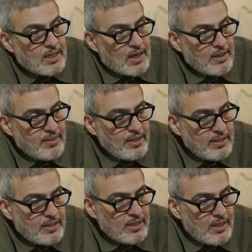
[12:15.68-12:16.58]
I
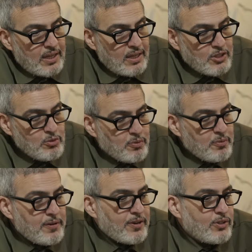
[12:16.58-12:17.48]
think you
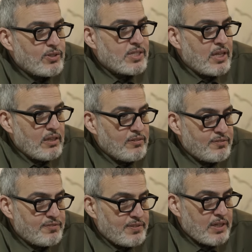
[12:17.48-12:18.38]
prepare
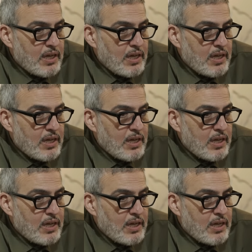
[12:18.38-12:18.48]
yourself,